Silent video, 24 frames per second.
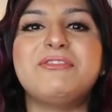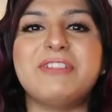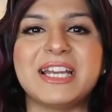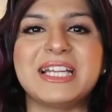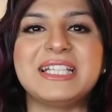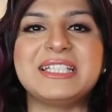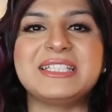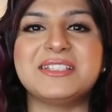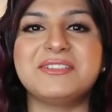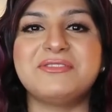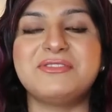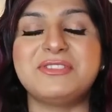
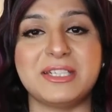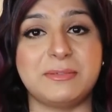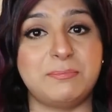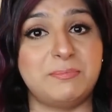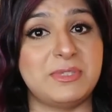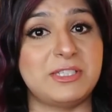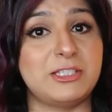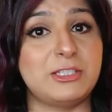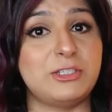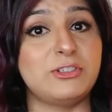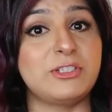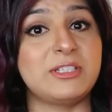effective
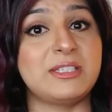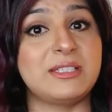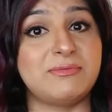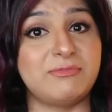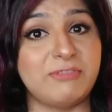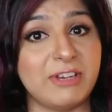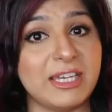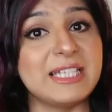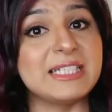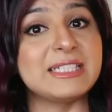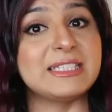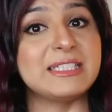tips to
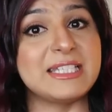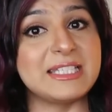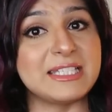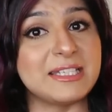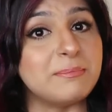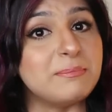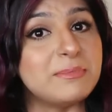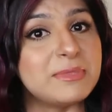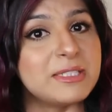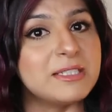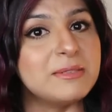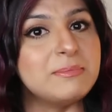fix the
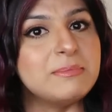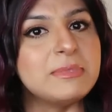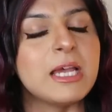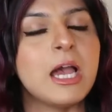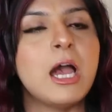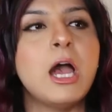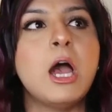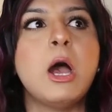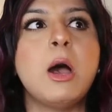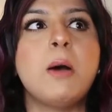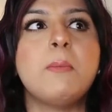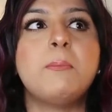
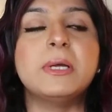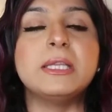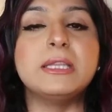symptoms,